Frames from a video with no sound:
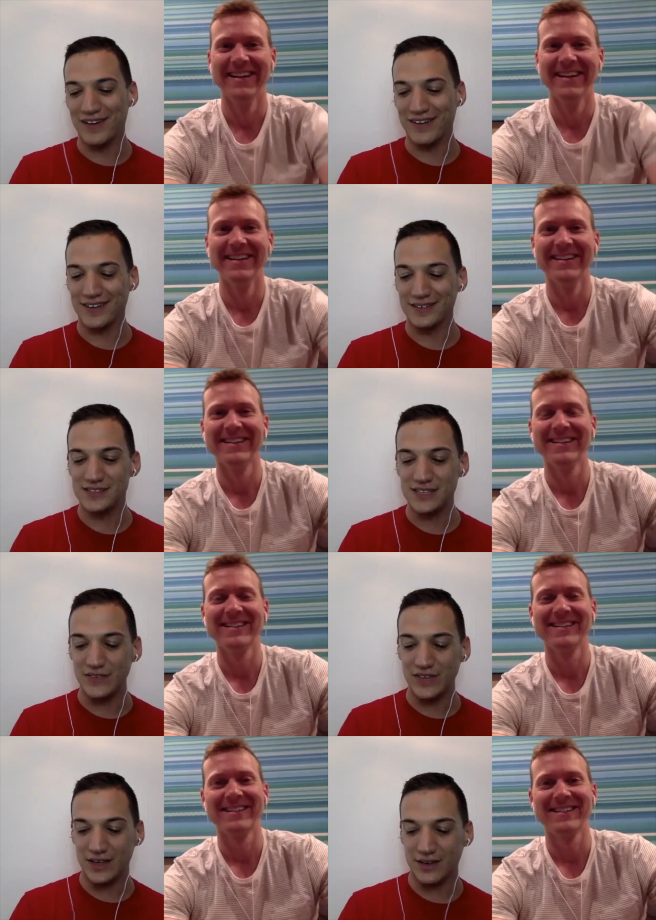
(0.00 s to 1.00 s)
Speaker 1: American
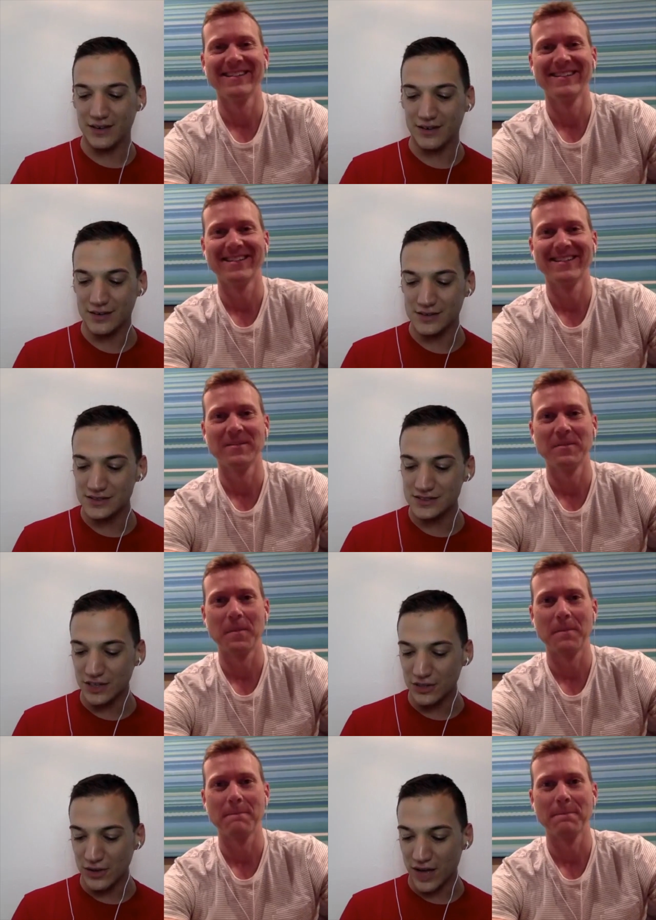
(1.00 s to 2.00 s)
TV here.
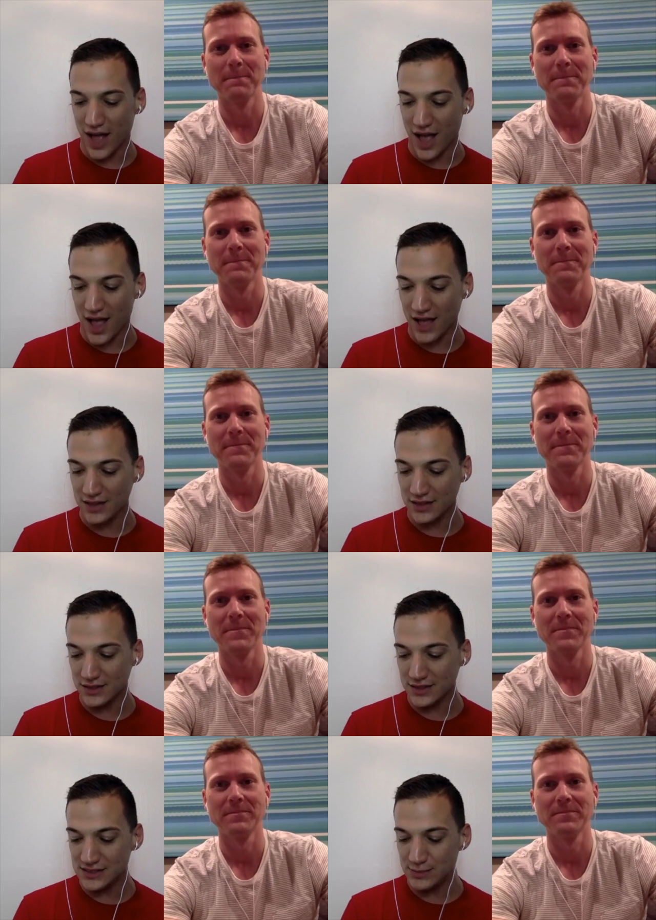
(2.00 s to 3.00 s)
So
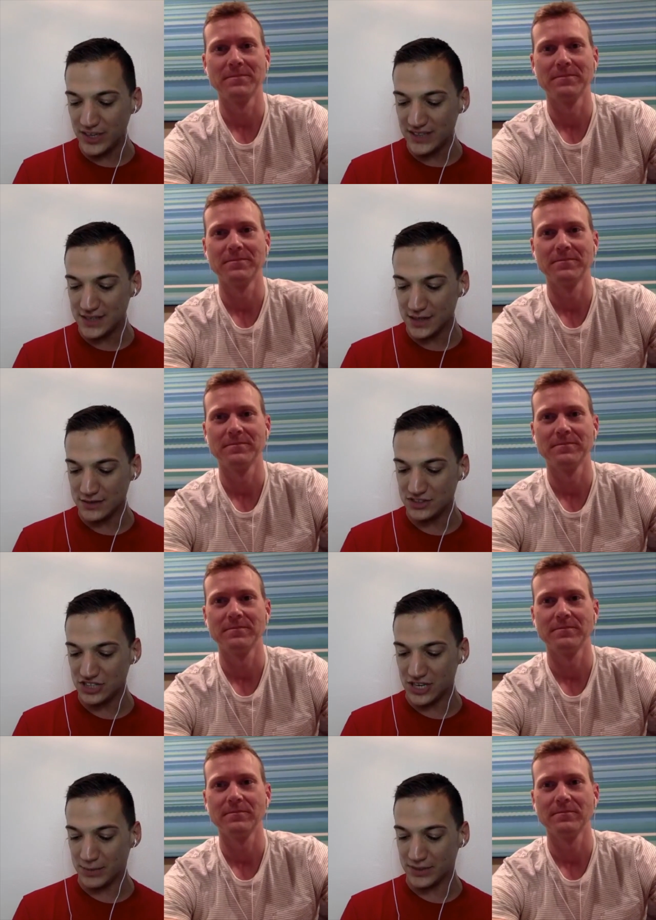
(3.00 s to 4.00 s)
let's break down the
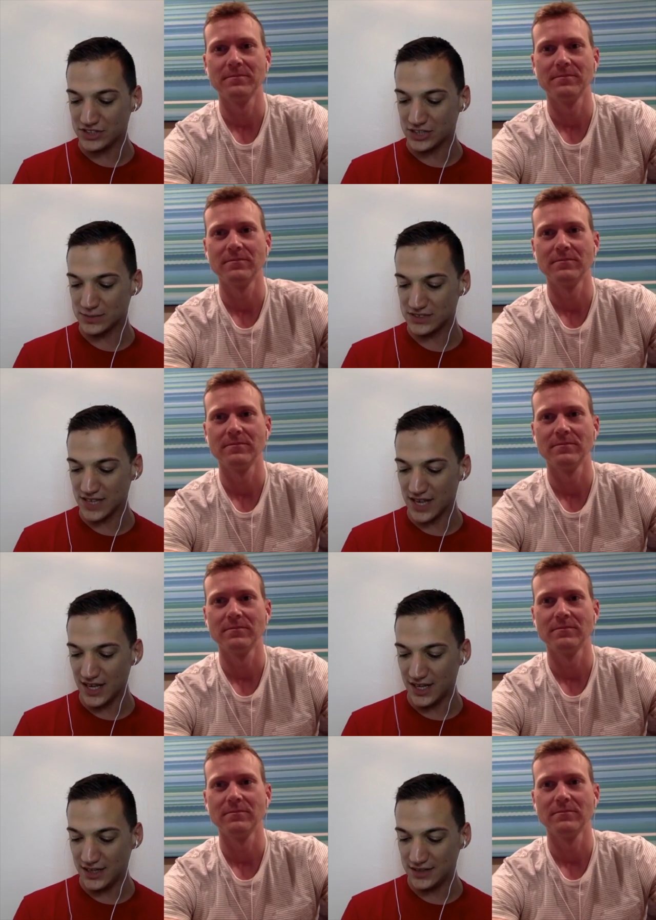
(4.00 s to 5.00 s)
championships.
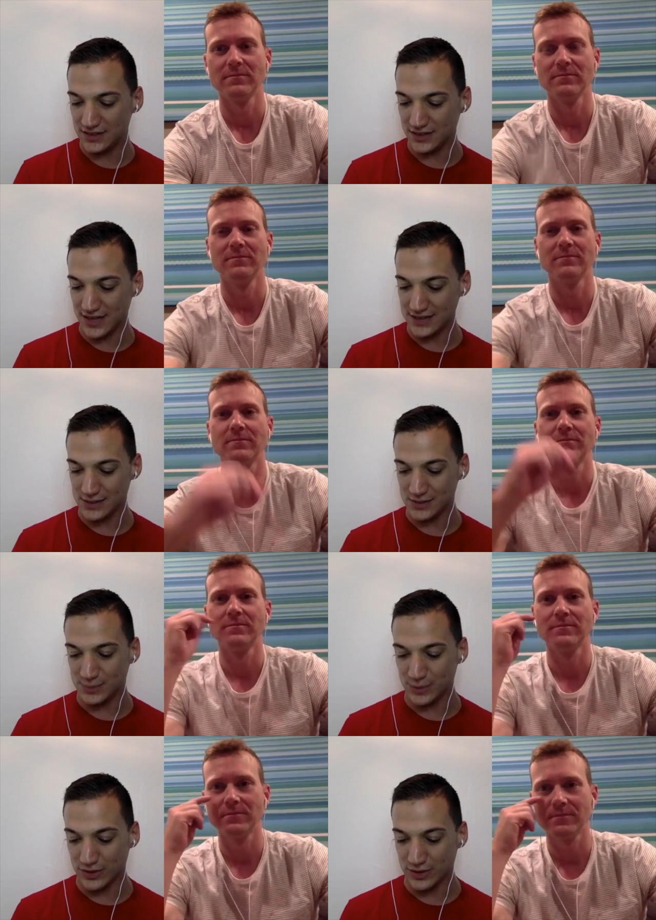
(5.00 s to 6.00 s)
Uh, the last time we
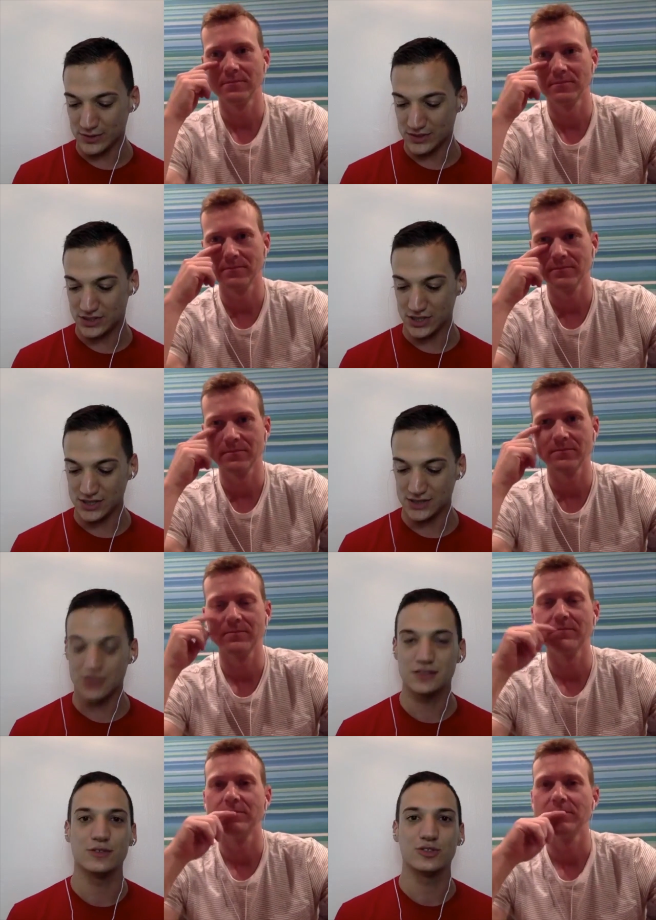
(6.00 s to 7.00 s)
spoke, it was just
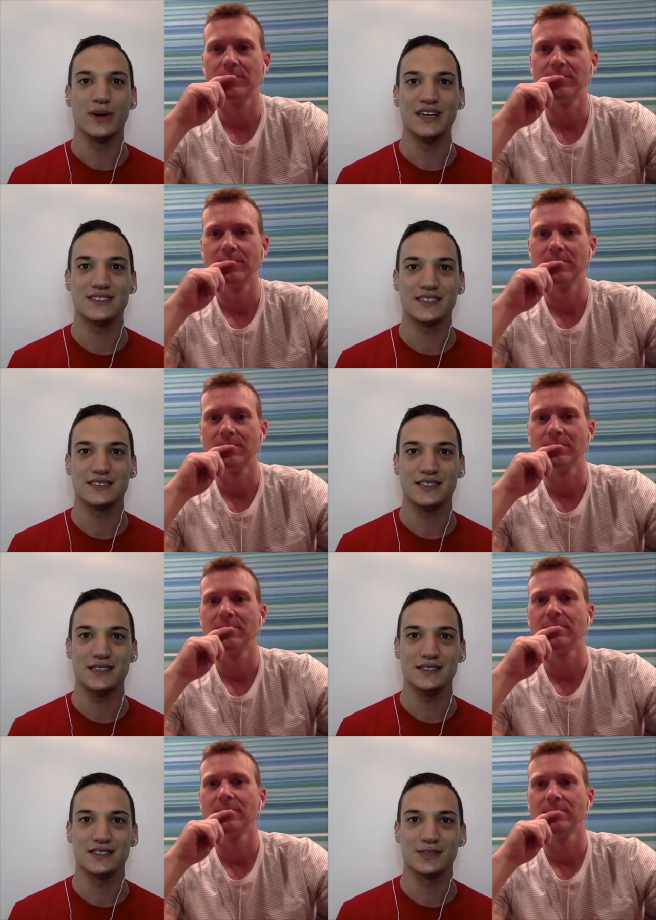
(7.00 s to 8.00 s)
in
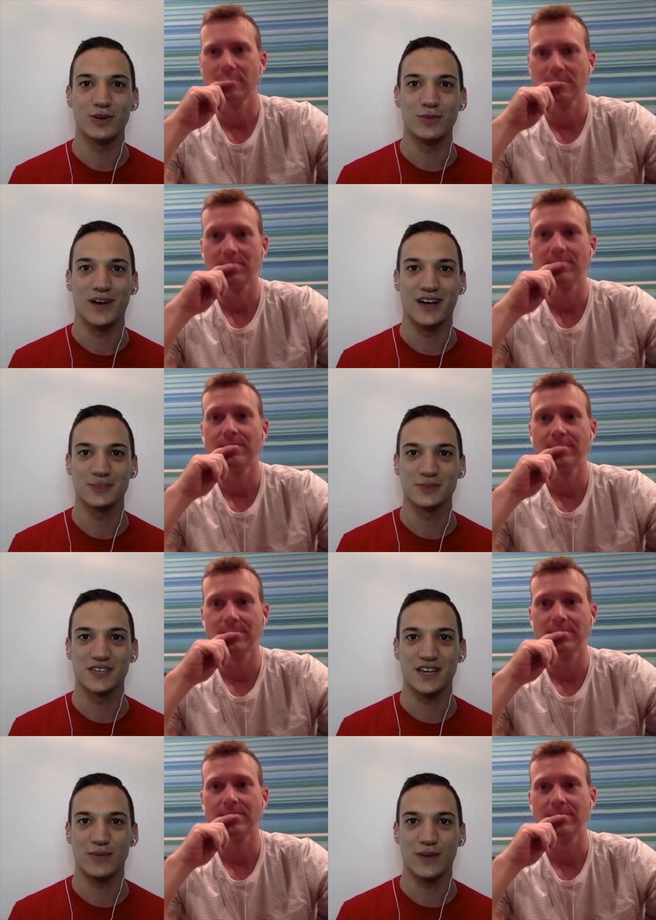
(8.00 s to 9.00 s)
2016. Simone Biles was
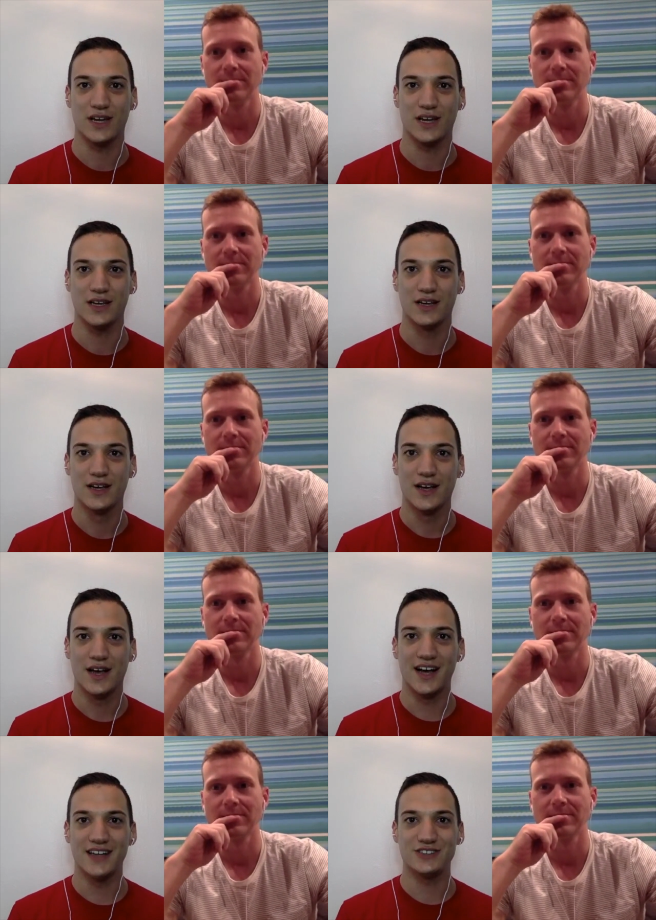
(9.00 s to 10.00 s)
getting ready
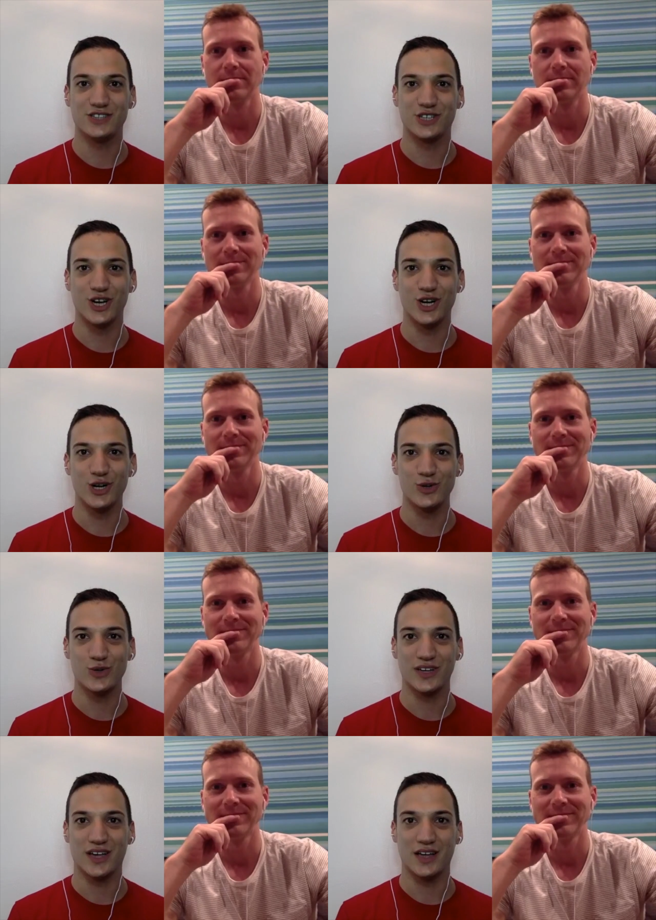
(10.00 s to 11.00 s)
uh, to yeah.
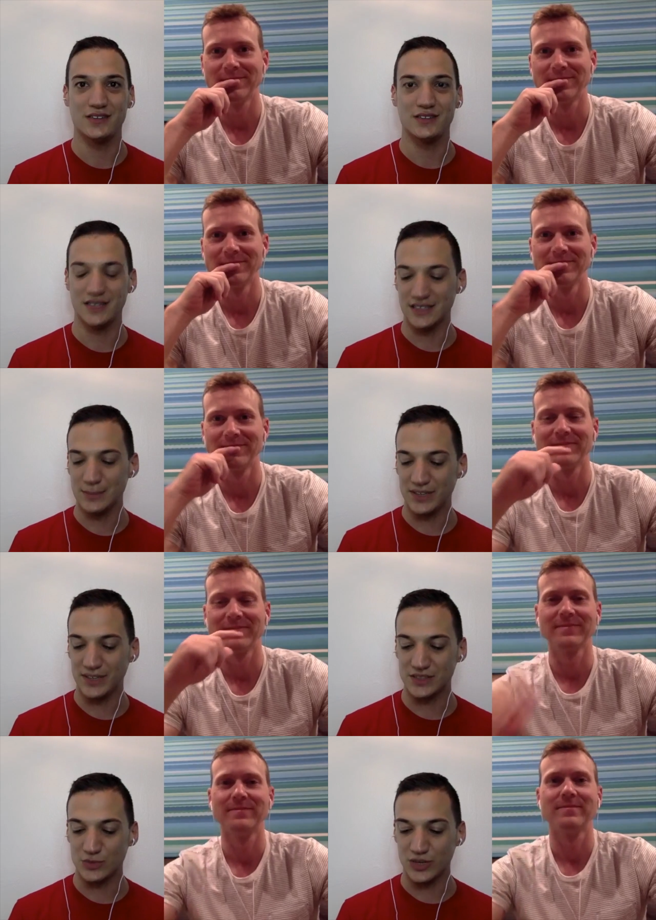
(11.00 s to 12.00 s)
go uh, to the
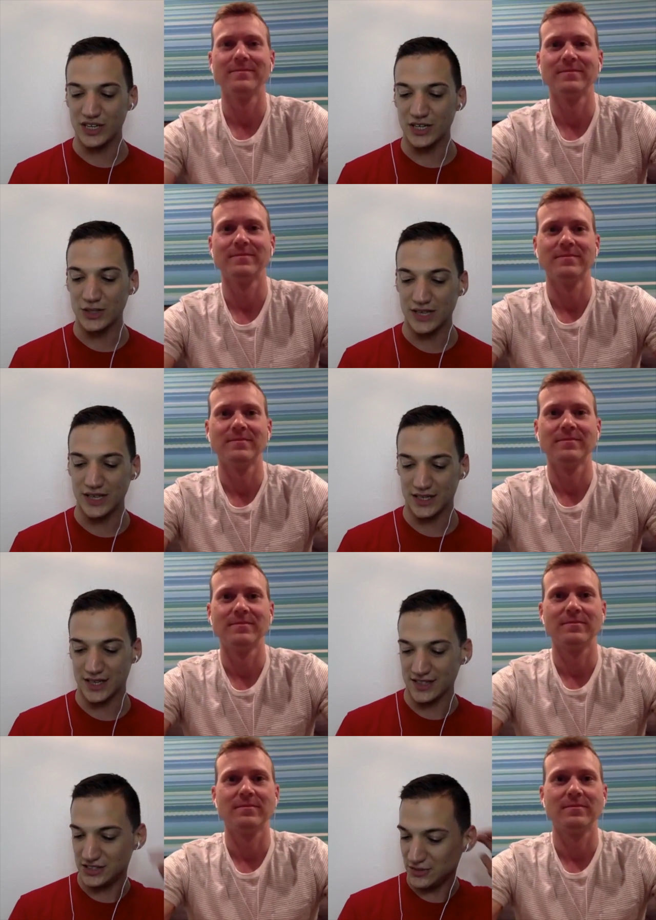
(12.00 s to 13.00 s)
Olympics in Rio. And in
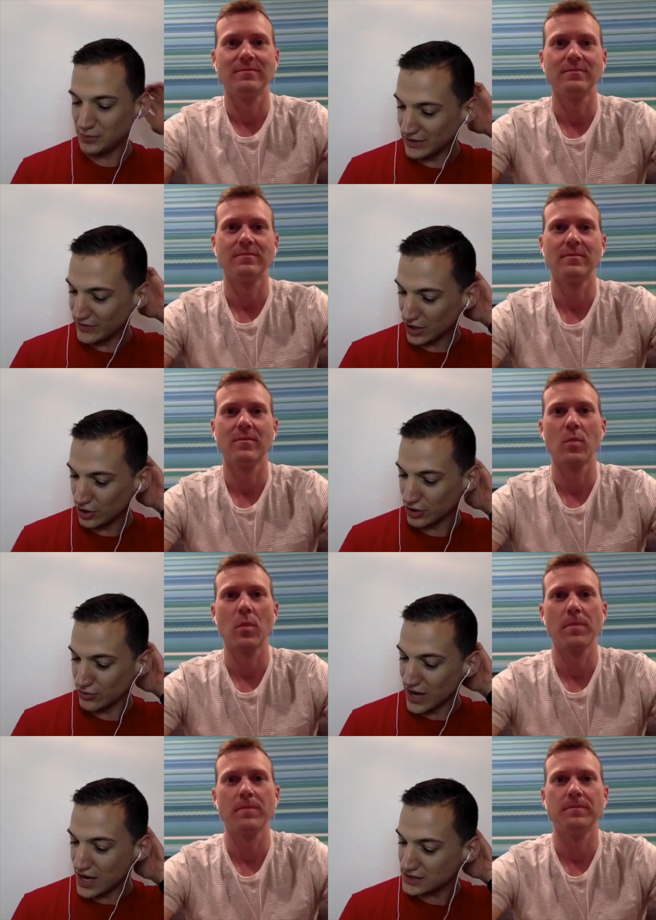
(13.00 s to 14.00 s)
case you've been living under a
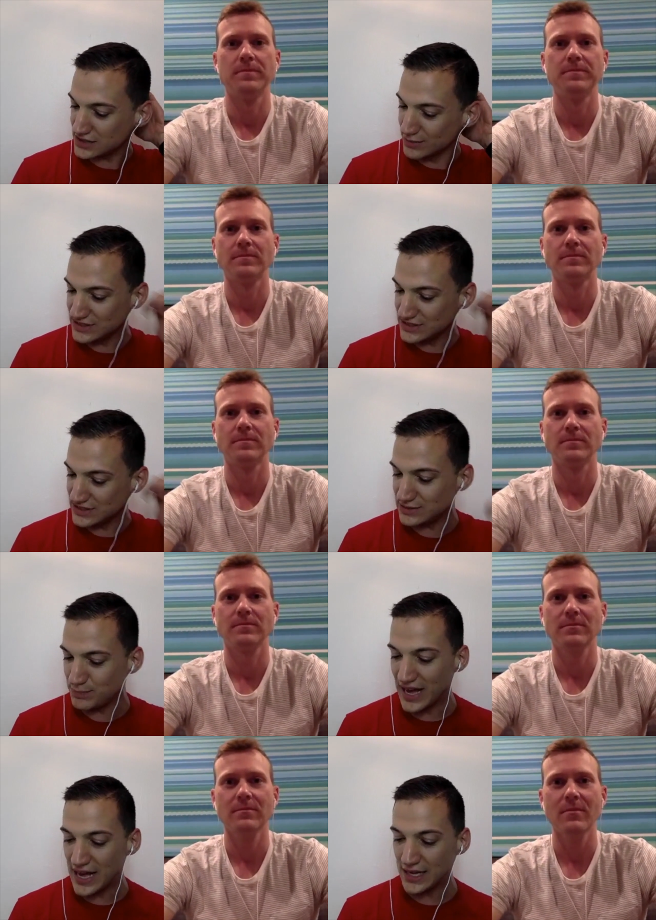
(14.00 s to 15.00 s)
rock, Simone is
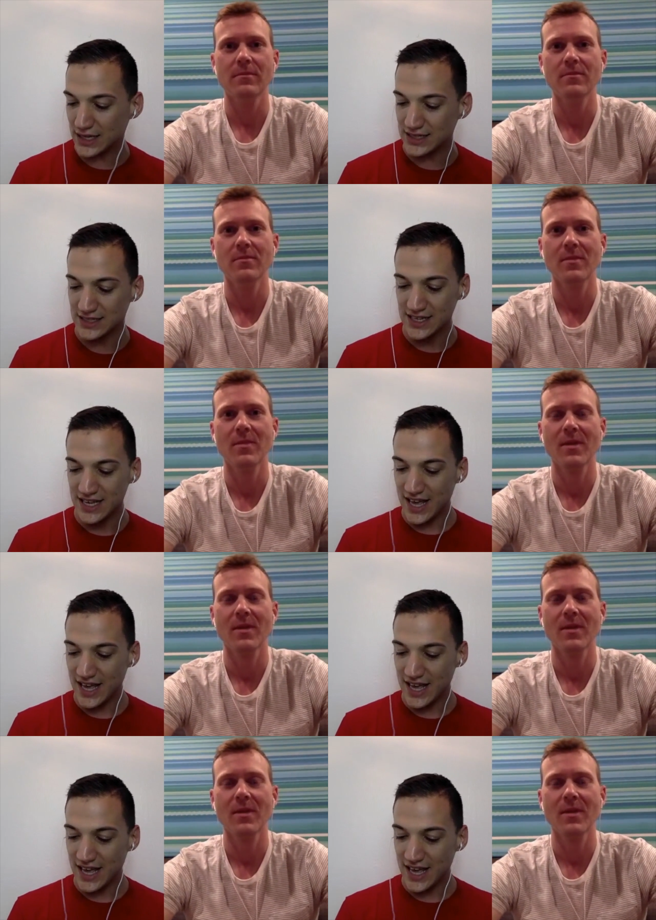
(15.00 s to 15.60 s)
back.